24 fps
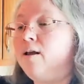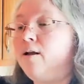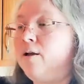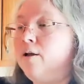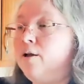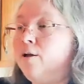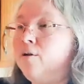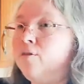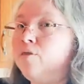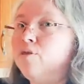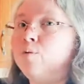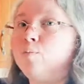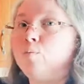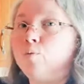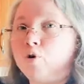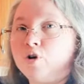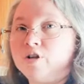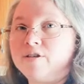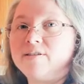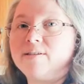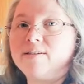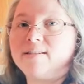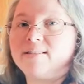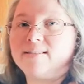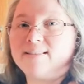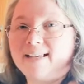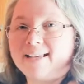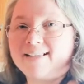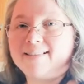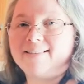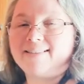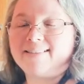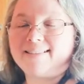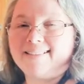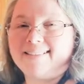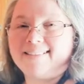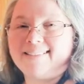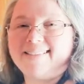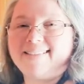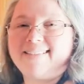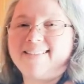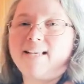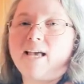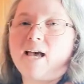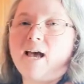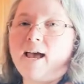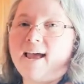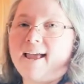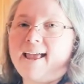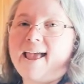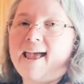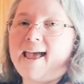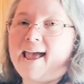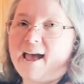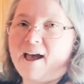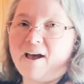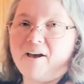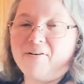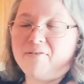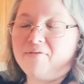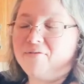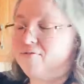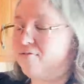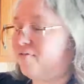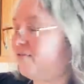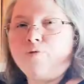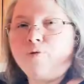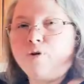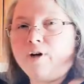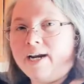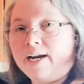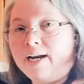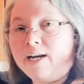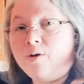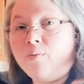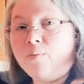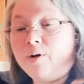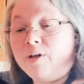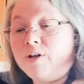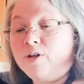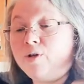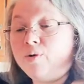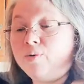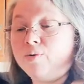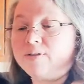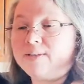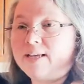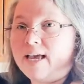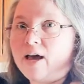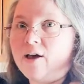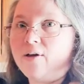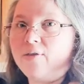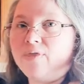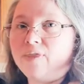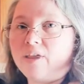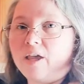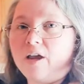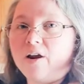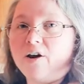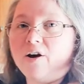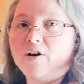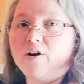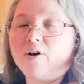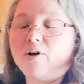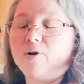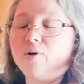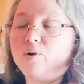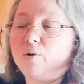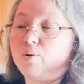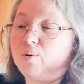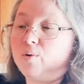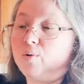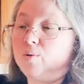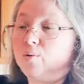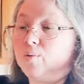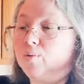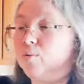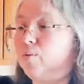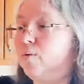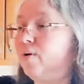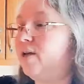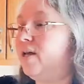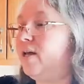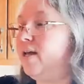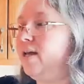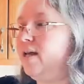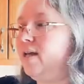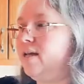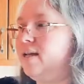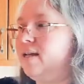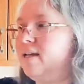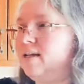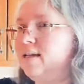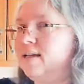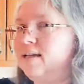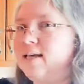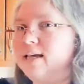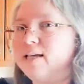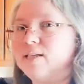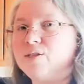the more successes I have. For anyone who's out there who gets